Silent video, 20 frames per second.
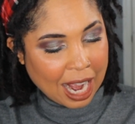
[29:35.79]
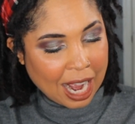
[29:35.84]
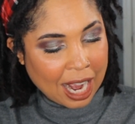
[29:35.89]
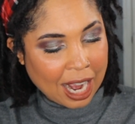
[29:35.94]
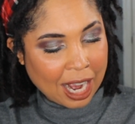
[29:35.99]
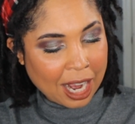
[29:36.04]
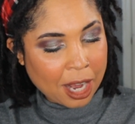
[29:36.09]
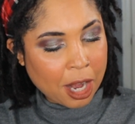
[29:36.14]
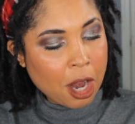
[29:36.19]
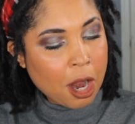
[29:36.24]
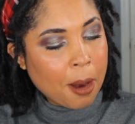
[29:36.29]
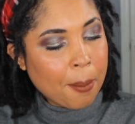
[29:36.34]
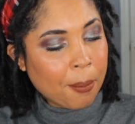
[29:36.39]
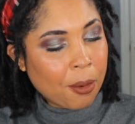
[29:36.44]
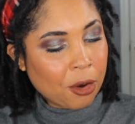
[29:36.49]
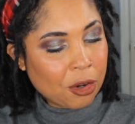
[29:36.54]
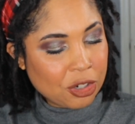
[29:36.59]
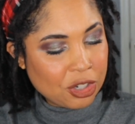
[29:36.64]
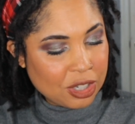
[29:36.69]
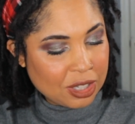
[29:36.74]
I
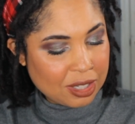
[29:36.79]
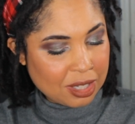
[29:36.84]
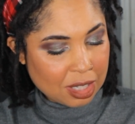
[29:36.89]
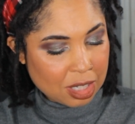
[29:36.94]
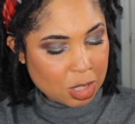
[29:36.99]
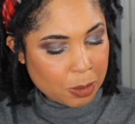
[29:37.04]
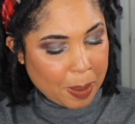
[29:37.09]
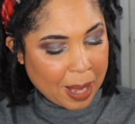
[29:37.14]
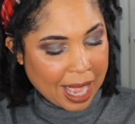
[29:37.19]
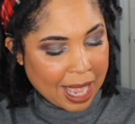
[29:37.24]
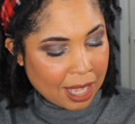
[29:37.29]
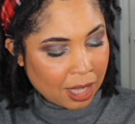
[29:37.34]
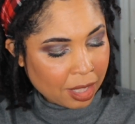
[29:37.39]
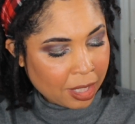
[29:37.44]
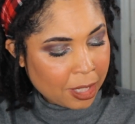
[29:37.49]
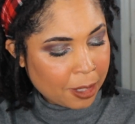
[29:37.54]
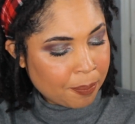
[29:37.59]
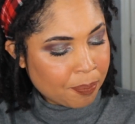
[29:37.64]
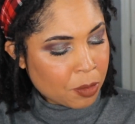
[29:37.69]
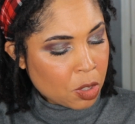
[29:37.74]
purchased this
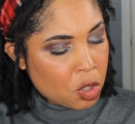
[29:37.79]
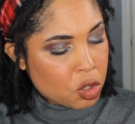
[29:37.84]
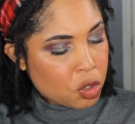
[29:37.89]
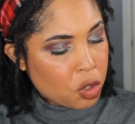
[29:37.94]
palette.